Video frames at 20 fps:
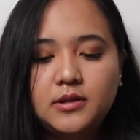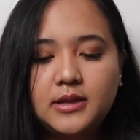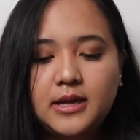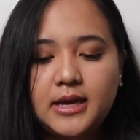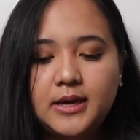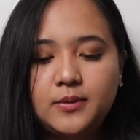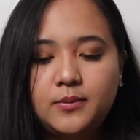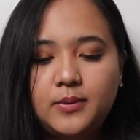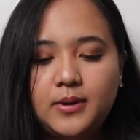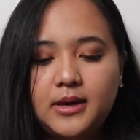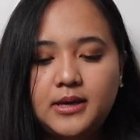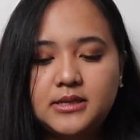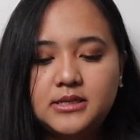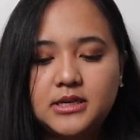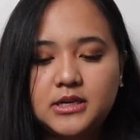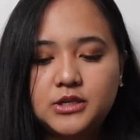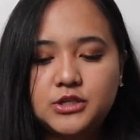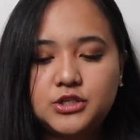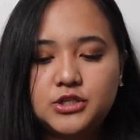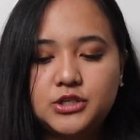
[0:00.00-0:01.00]
lightweight
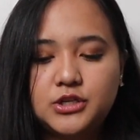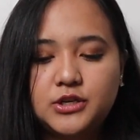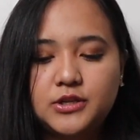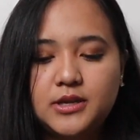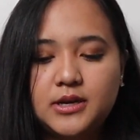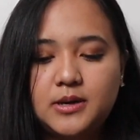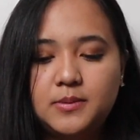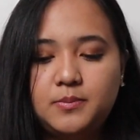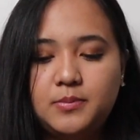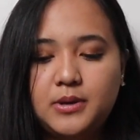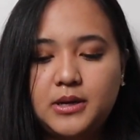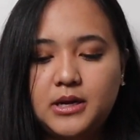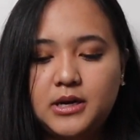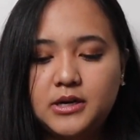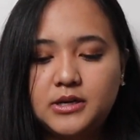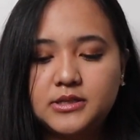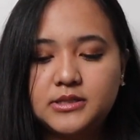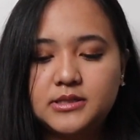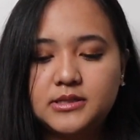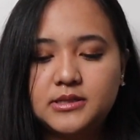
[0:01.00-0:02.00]
texture that
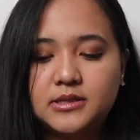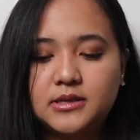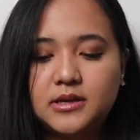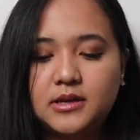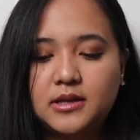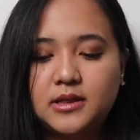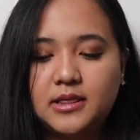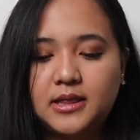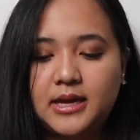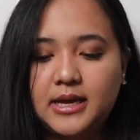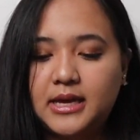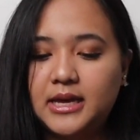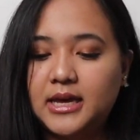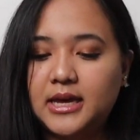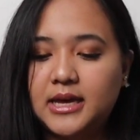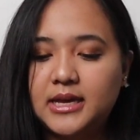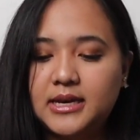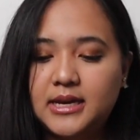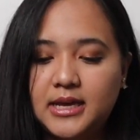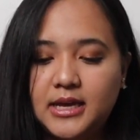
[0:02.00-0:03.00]
appears like
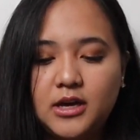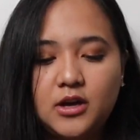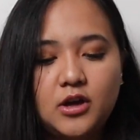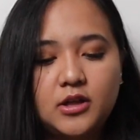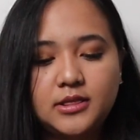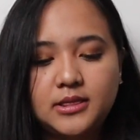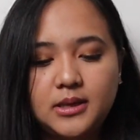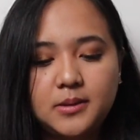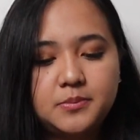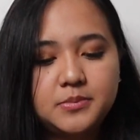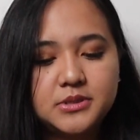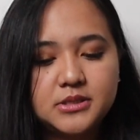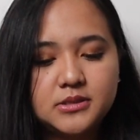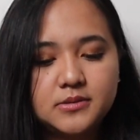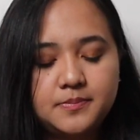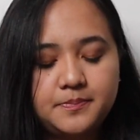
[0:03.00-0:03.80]
an ink on lips.